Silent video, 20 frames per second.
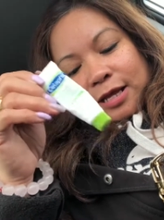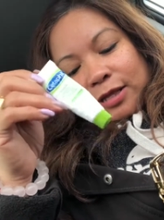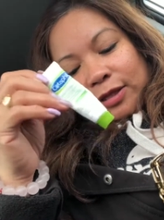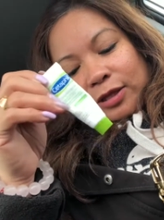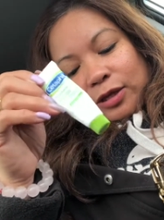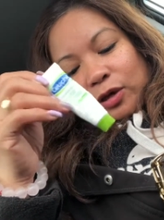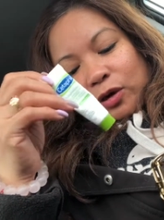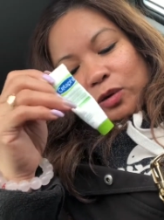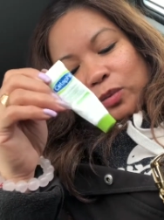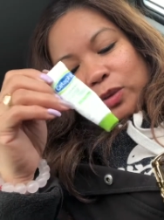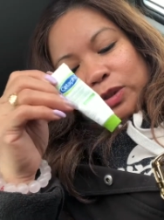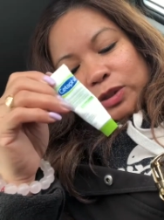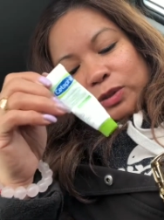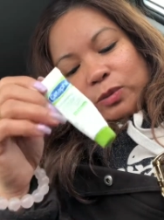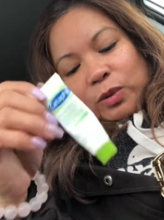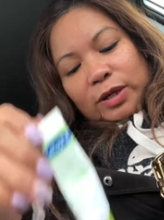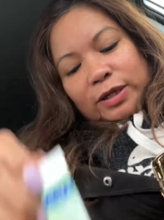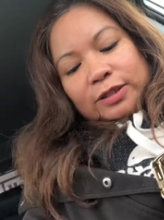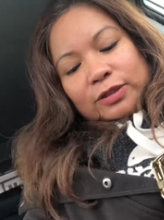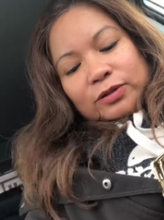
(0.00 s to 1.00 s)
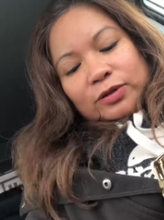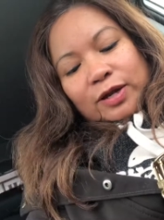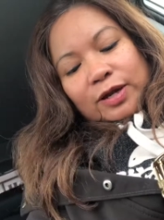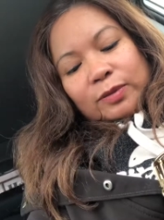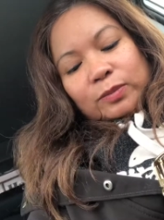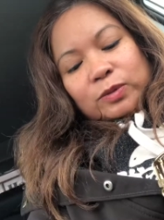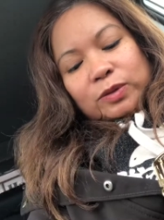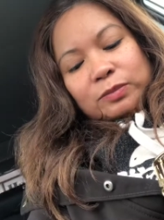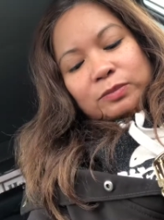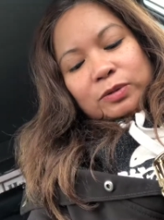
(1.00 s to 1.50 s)
they always wanted to
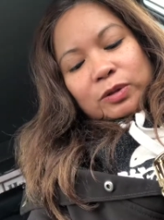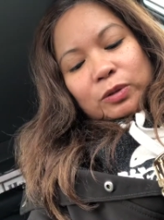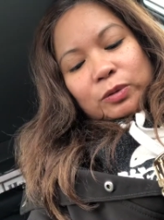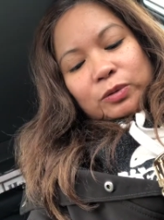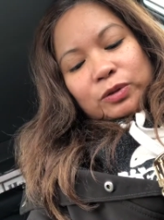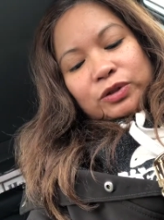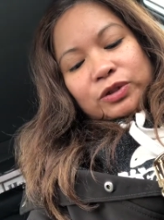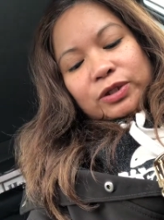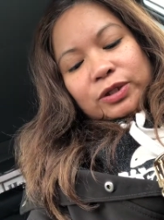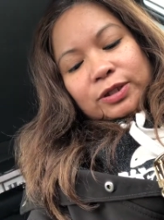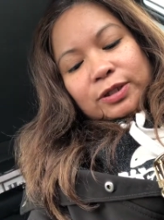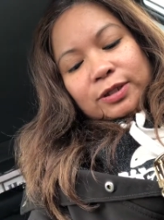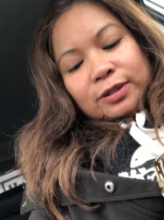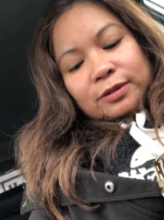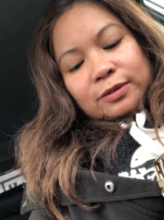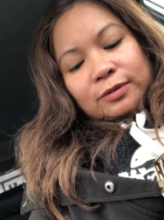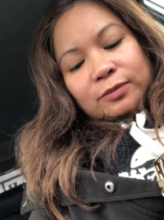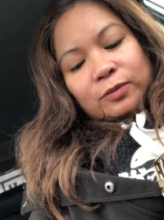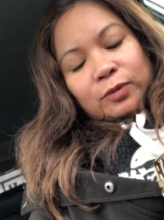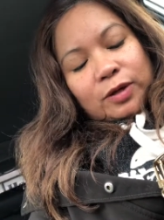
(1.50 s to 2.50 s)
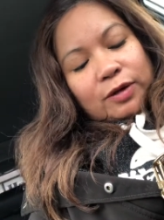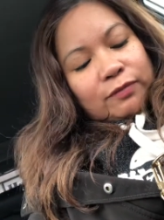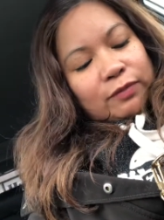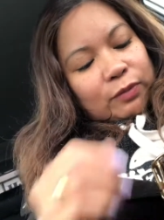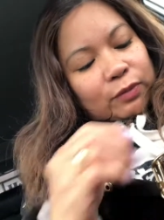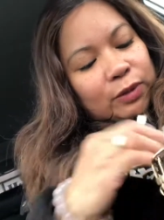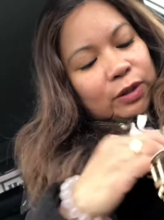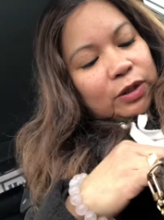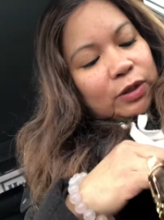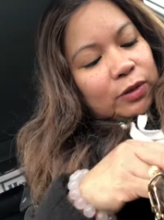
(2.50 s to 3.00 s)
have some lotion whenever
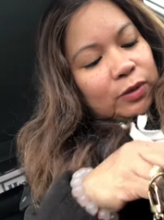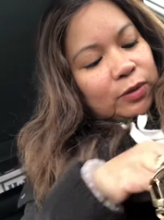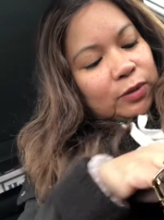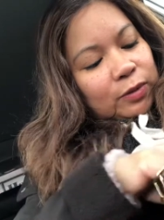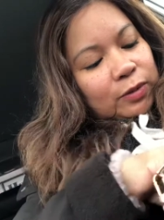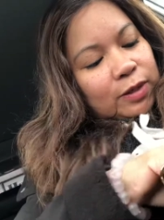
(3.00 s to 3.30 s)
we go.